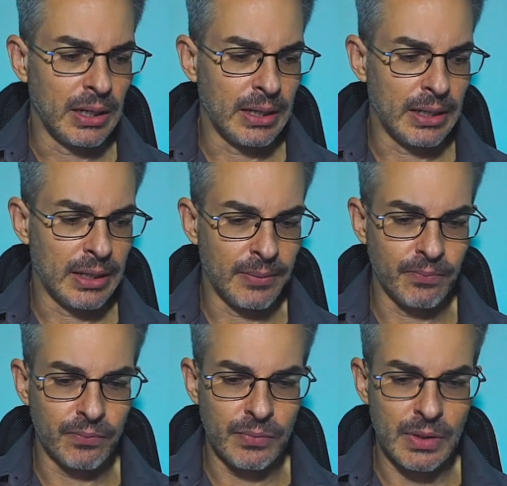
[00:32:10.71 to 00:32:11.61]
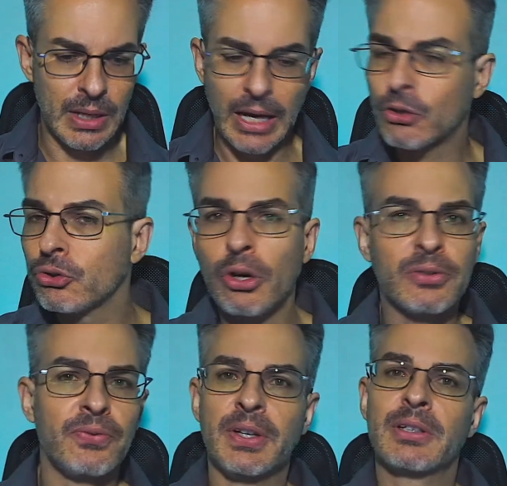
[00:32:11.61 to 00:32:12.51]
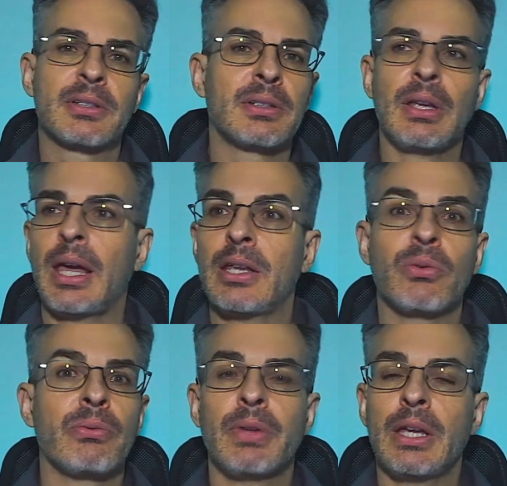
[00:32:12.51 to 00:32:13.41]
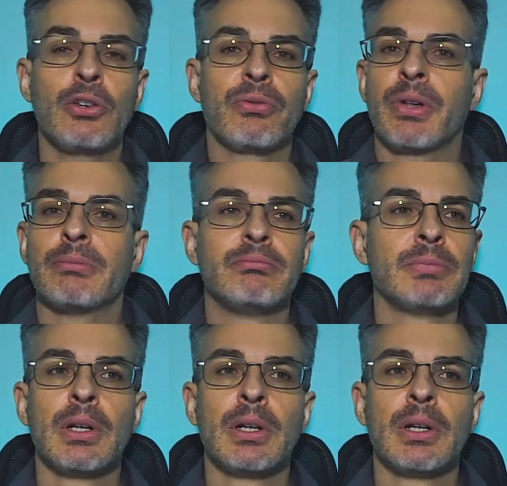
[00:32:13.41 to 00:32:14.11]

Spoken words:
I could not fix any of them.